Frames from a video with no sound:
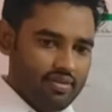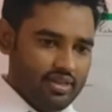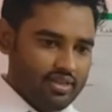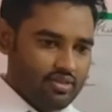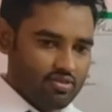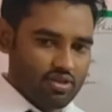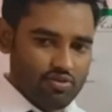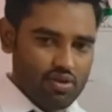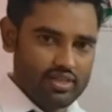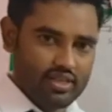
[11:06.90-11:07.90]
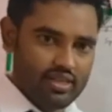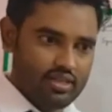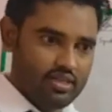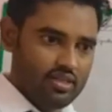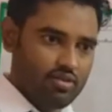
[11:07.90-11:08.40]
into the
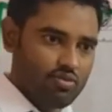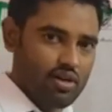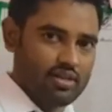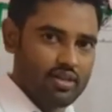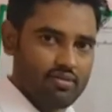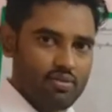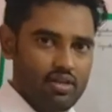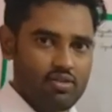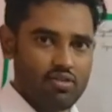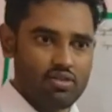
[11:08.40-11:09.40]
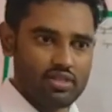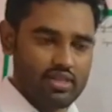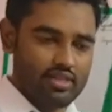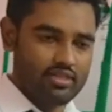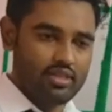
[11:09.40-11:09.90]
water, the water molecules
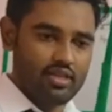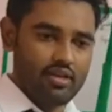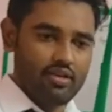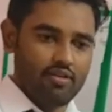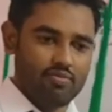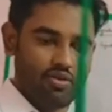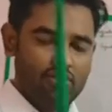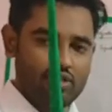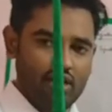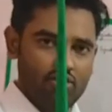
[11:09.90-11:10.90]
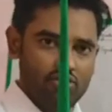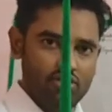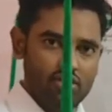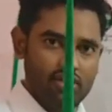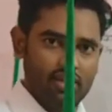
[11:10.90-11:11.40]
is broke down,
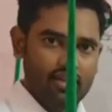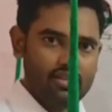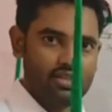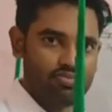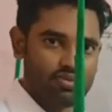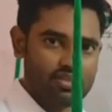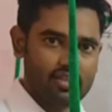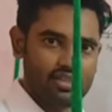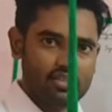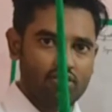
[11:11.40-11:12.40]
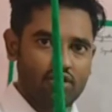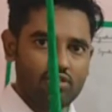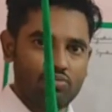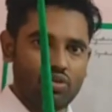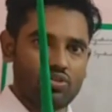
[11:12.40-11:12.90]
and this process is called
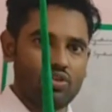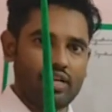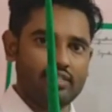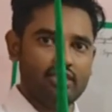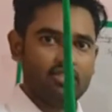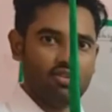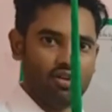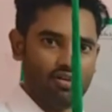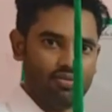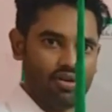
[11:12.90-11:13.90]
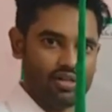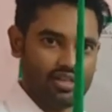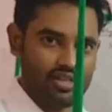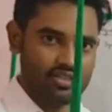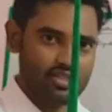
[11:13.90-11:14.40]
photolysis of
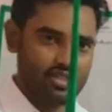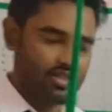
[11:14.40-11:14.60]
waters.